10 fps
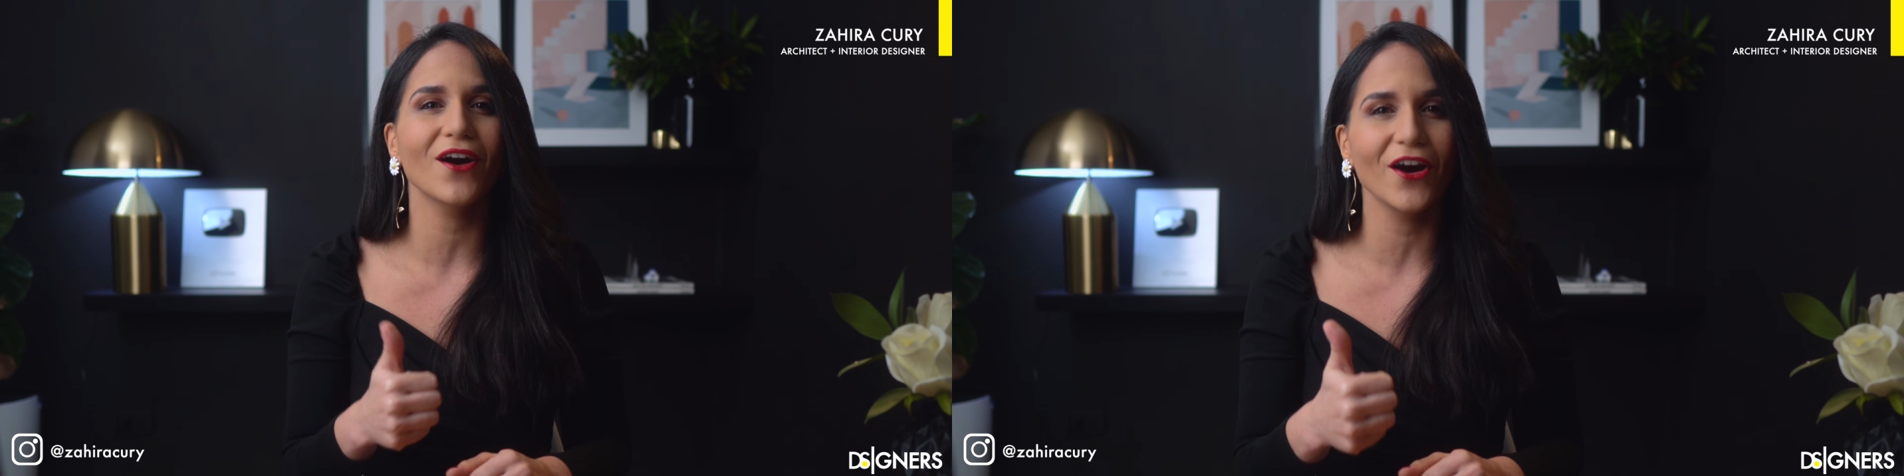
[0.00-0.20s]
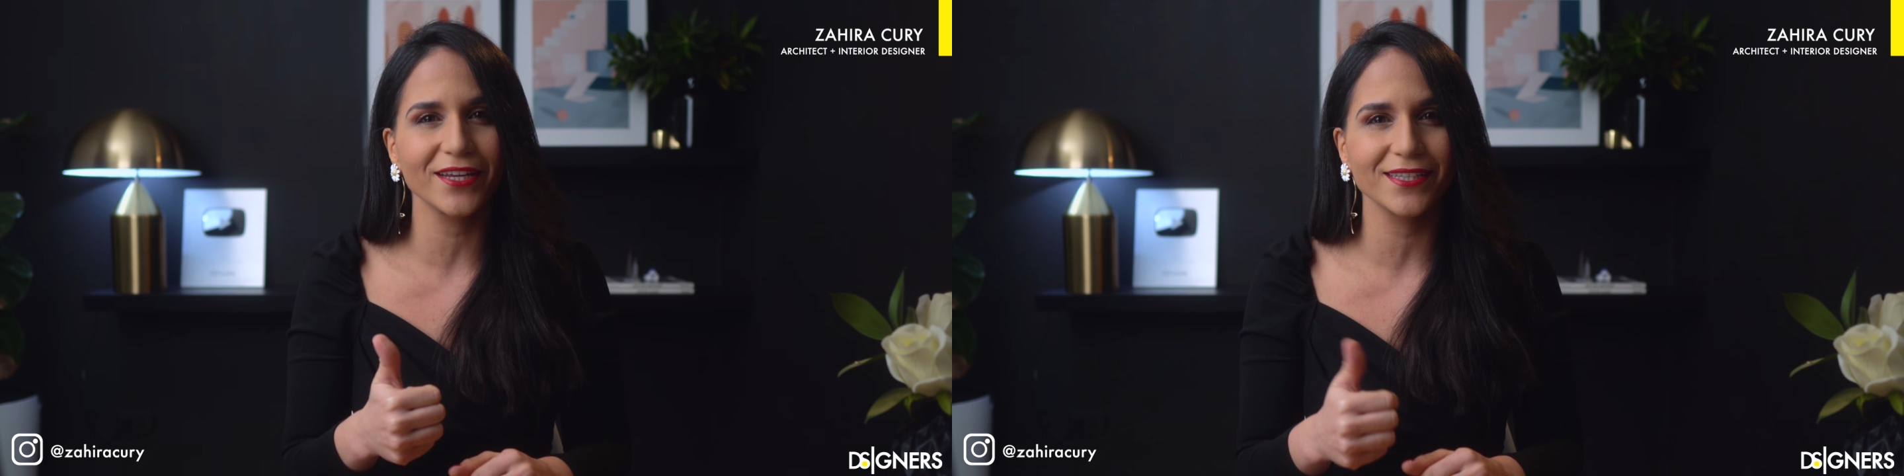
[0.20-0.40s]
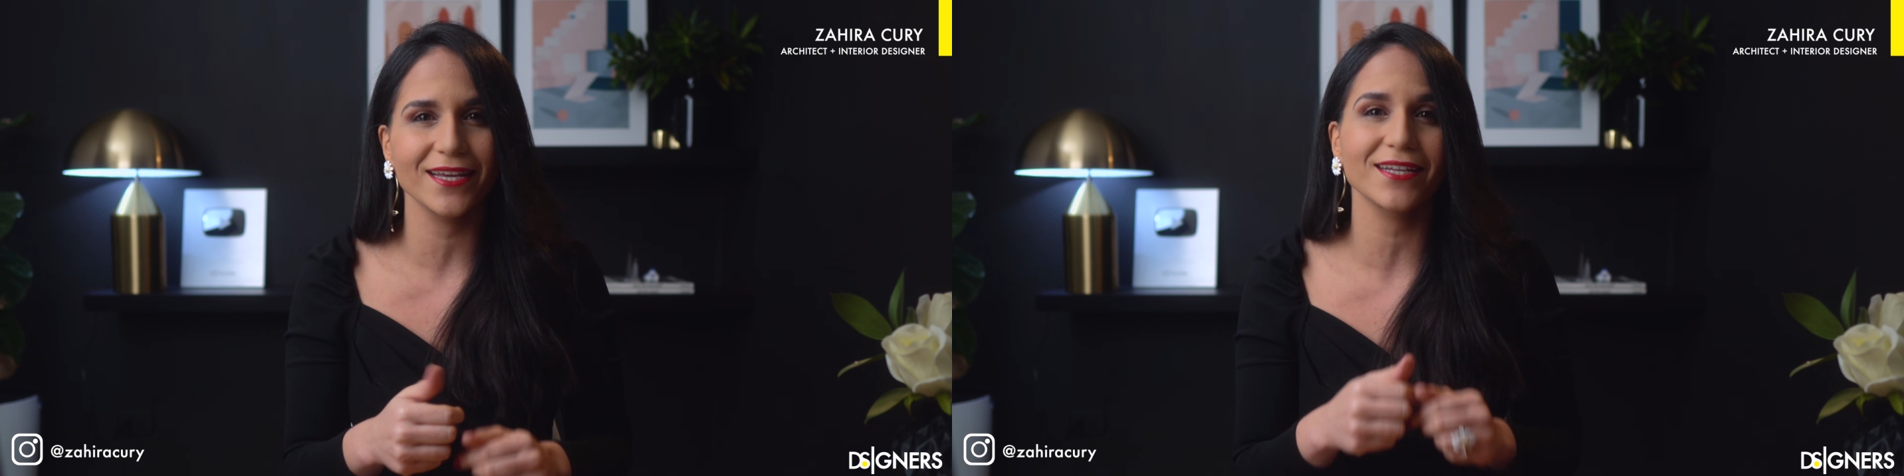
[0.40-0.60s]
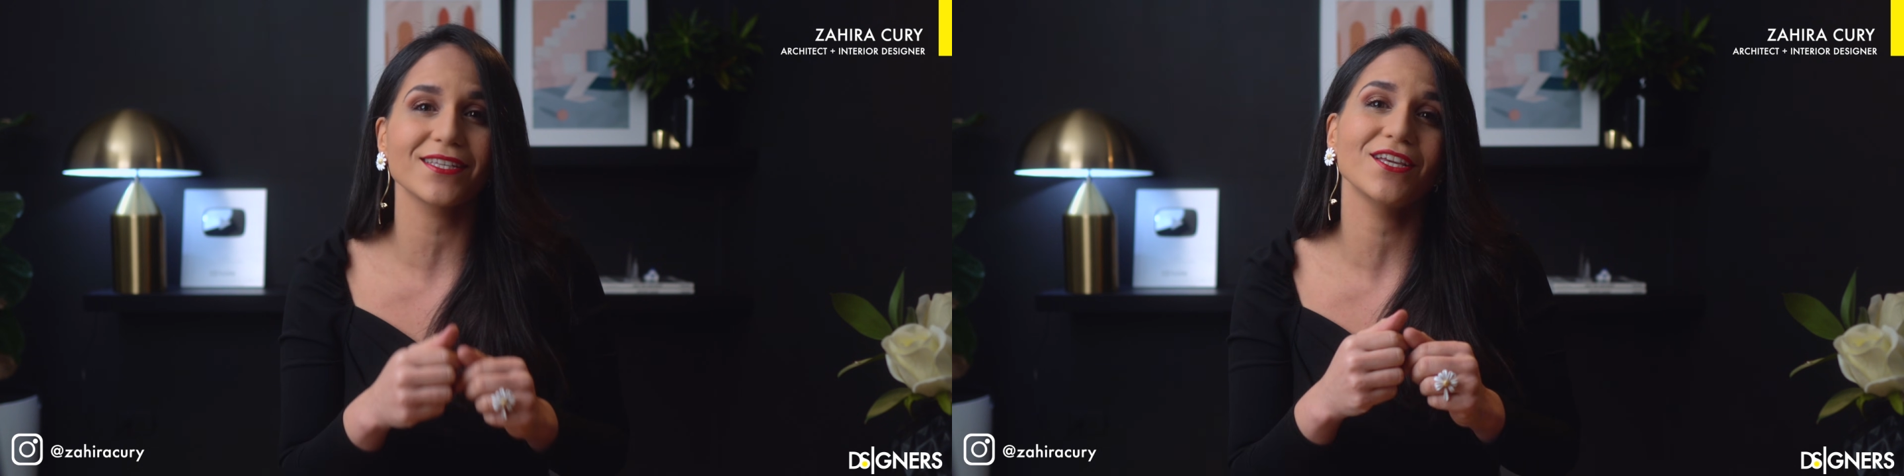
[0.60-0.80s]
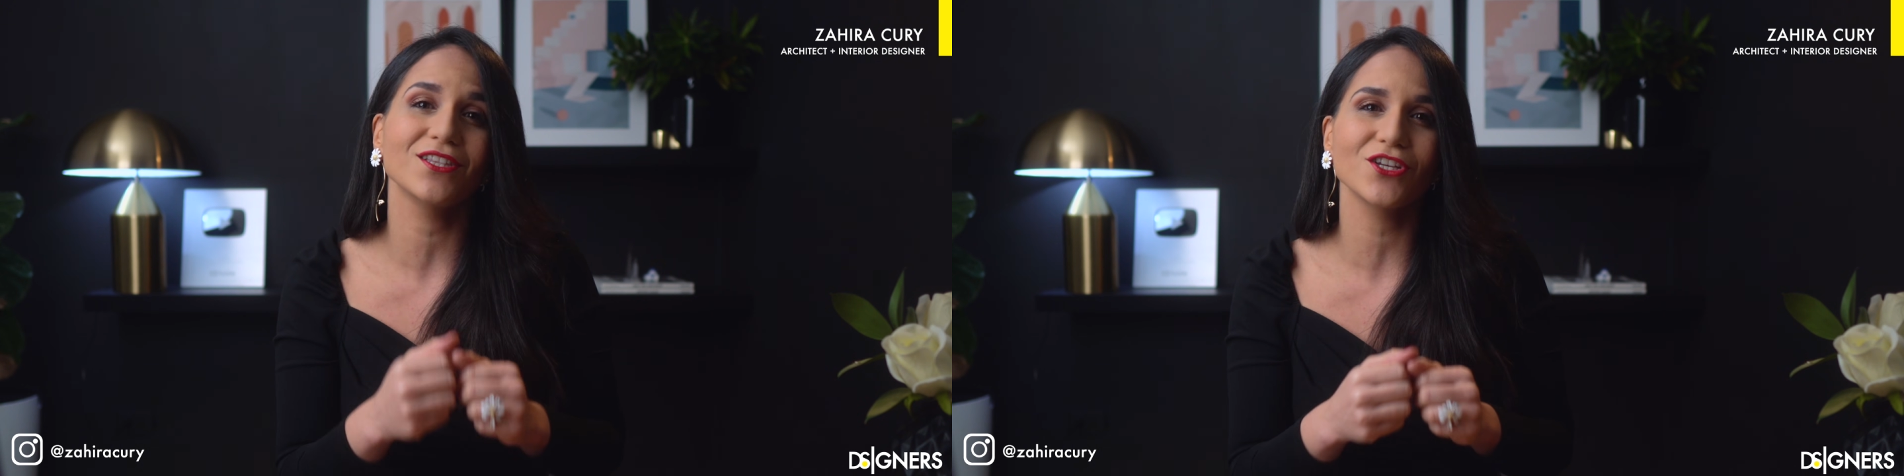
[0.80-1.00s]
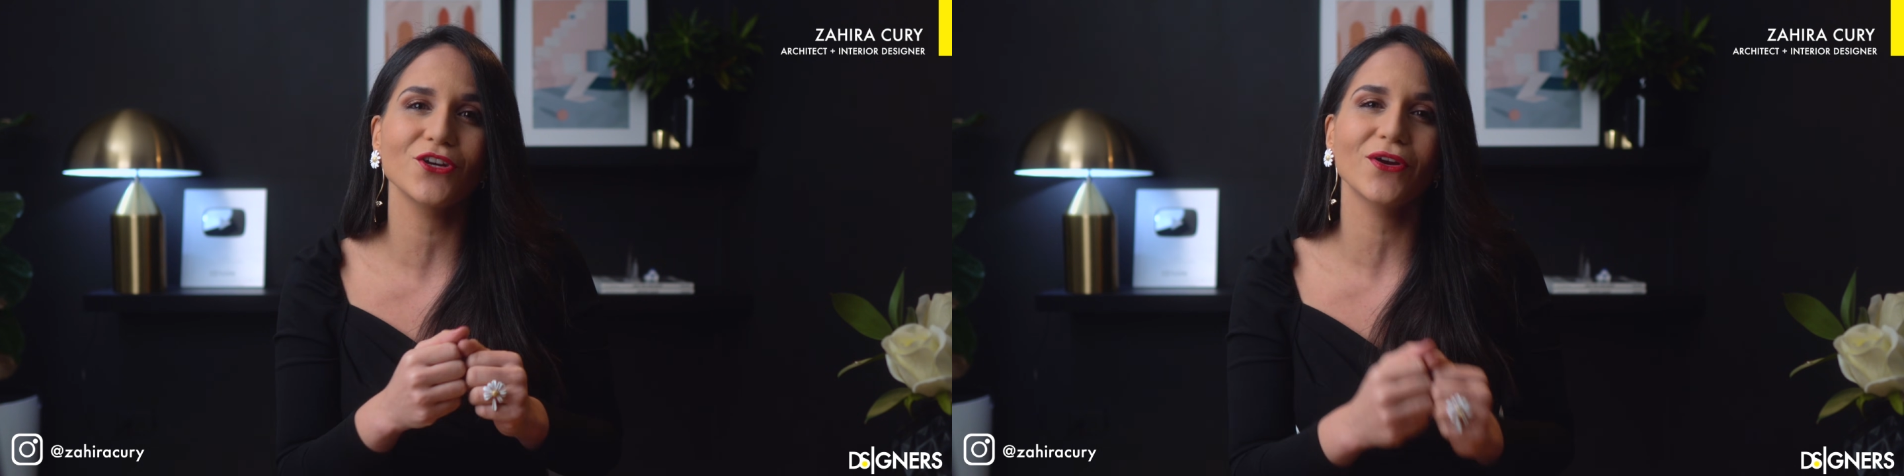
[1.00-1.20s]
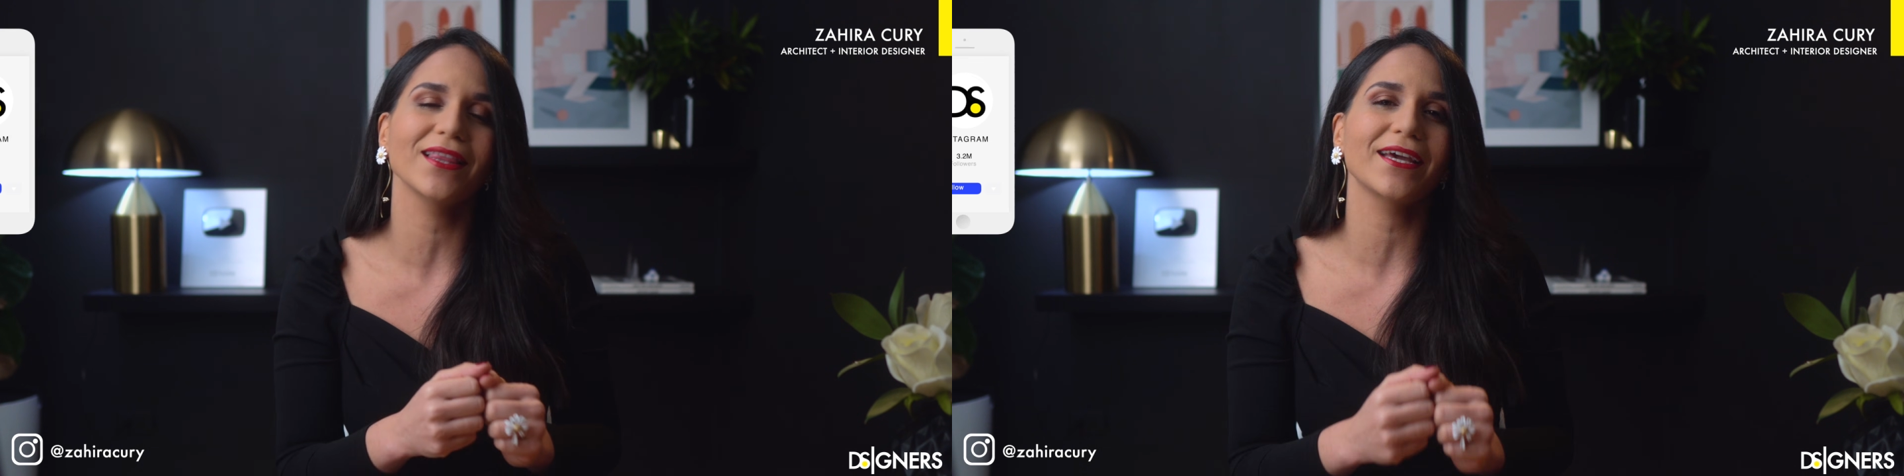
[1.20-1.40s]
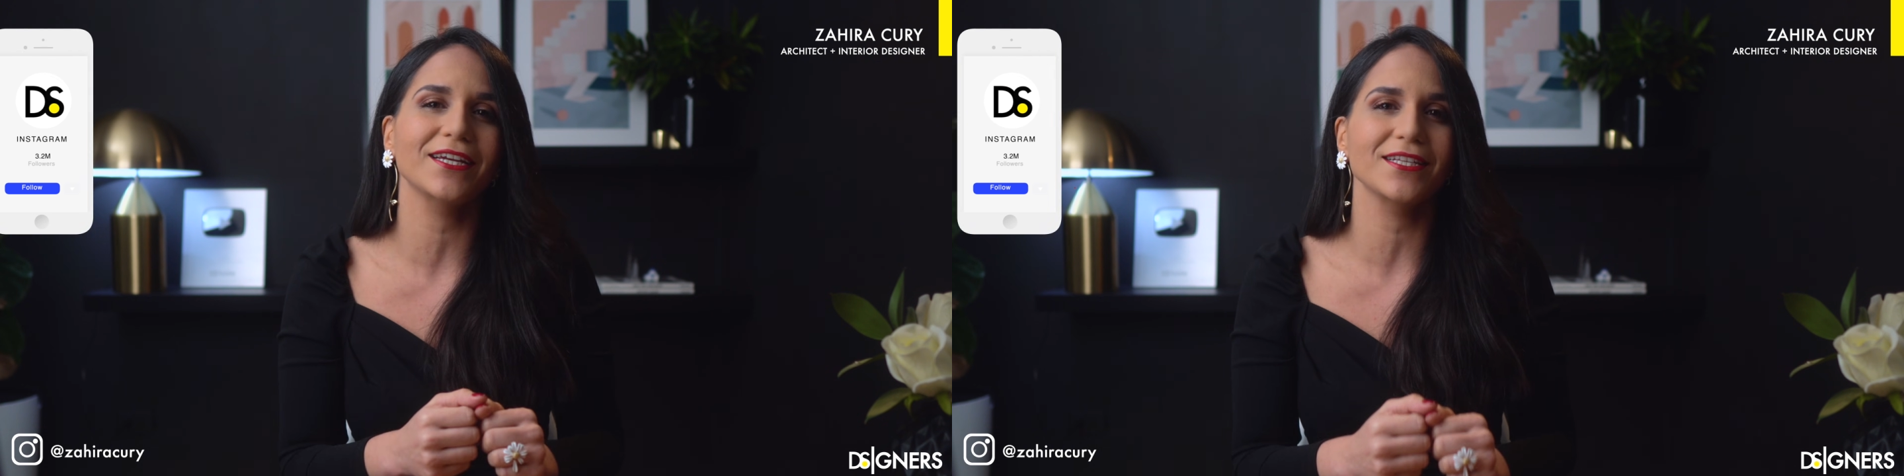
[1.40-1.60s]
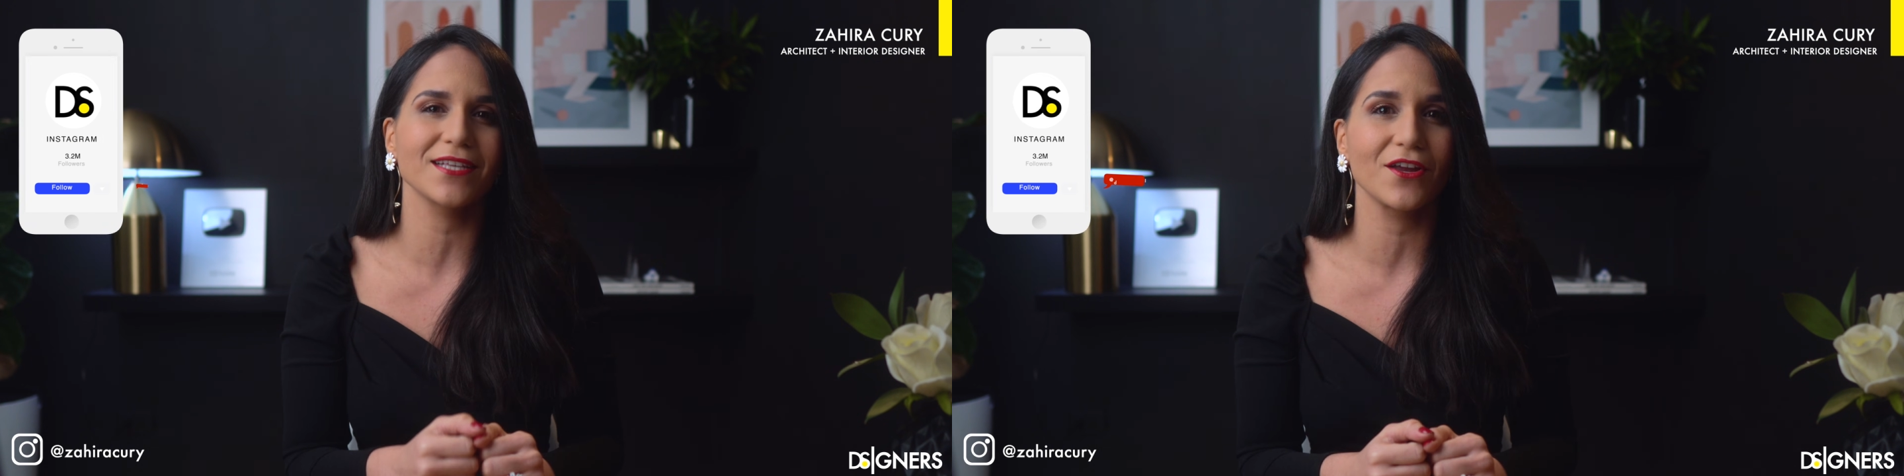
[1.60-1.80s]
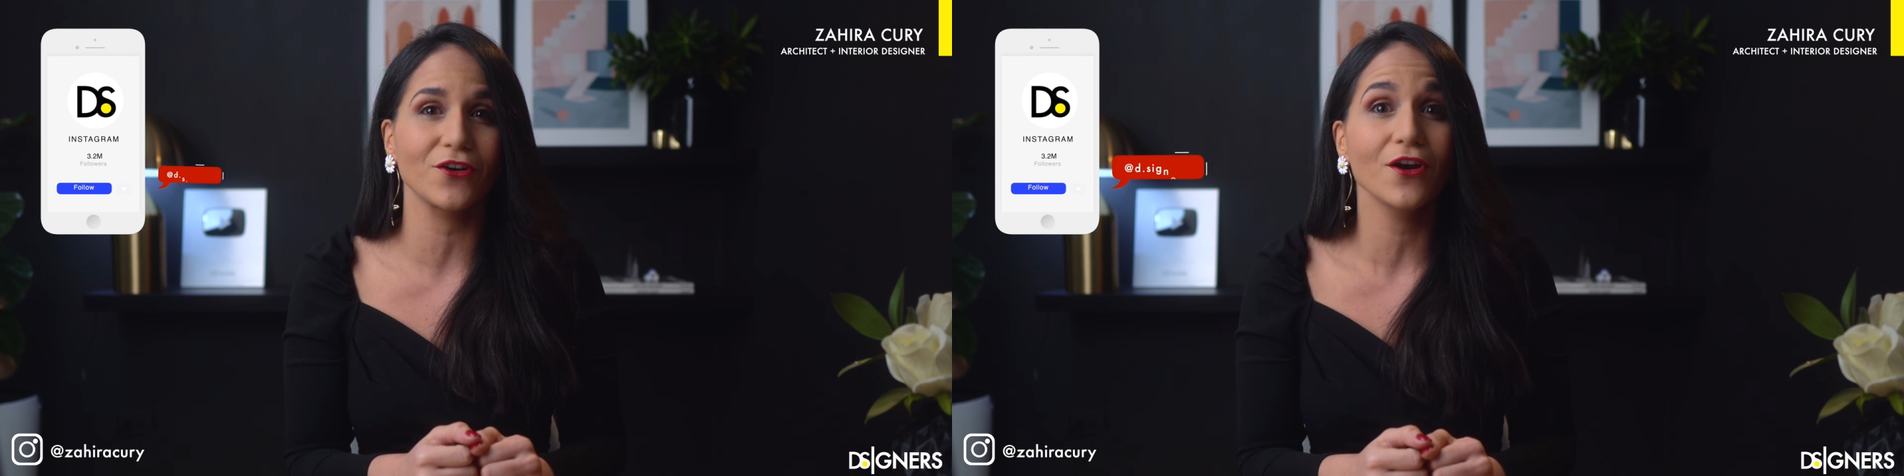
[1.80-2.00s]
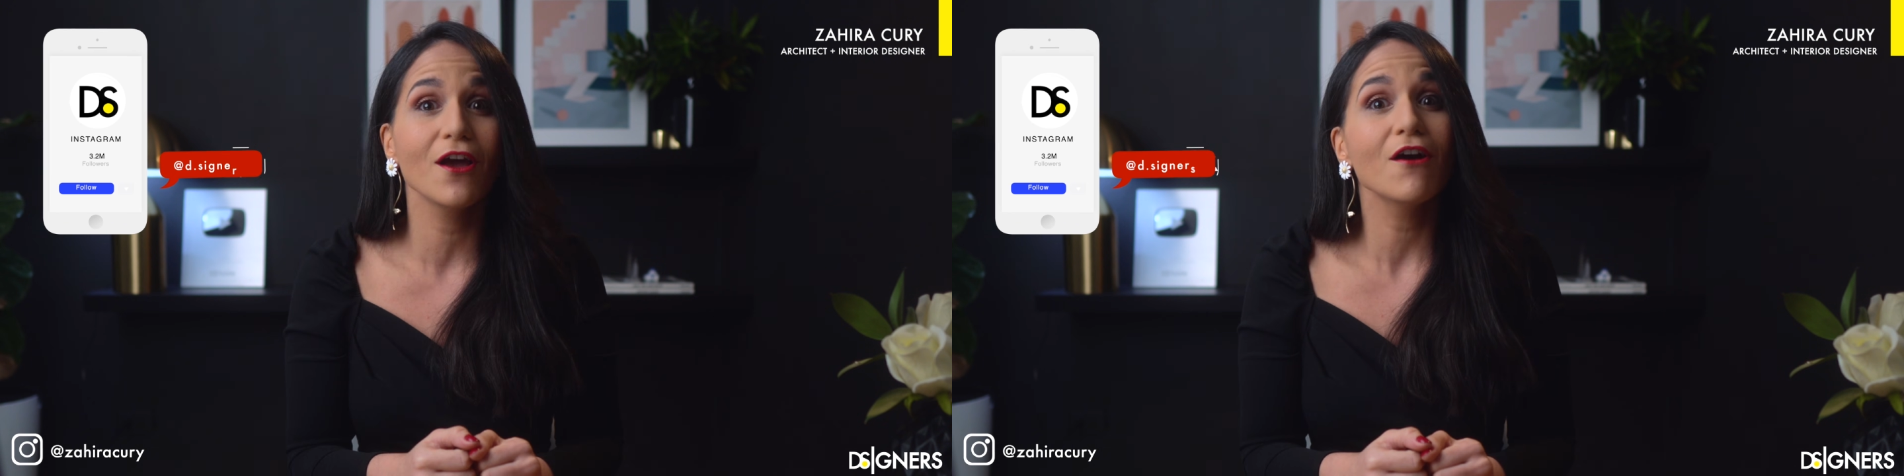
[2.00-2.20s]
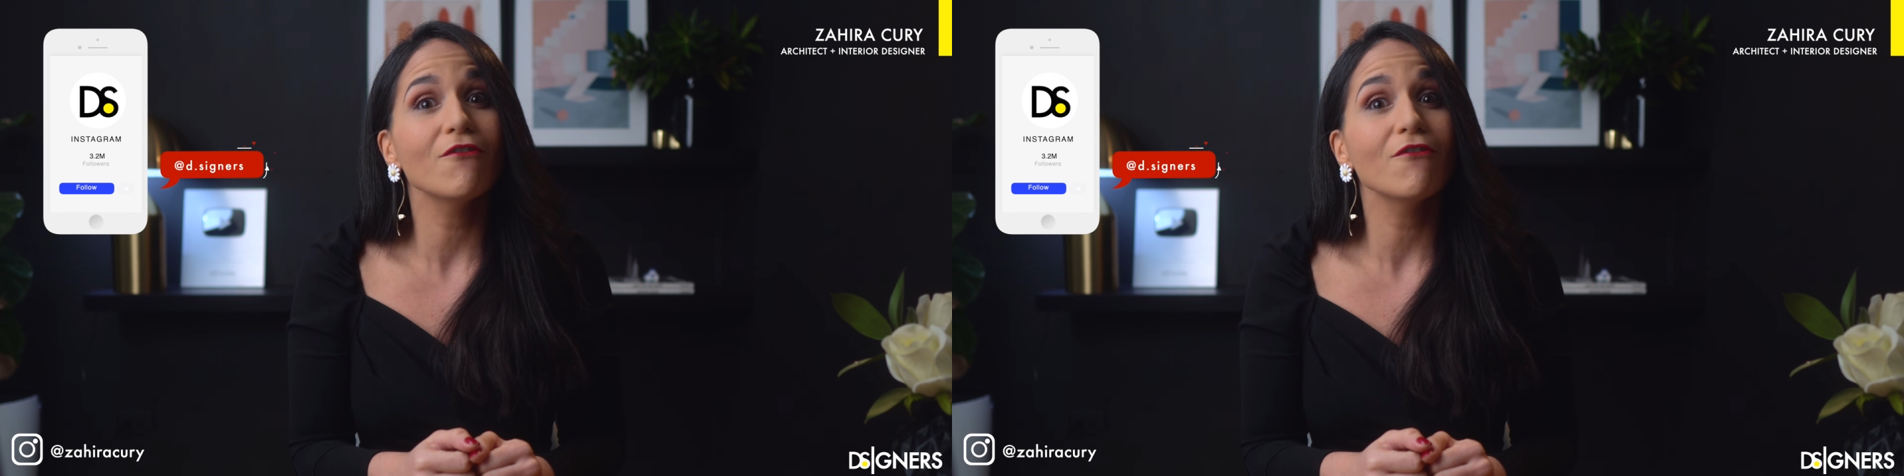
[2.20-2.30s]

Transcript: architect, interior and lighting designer,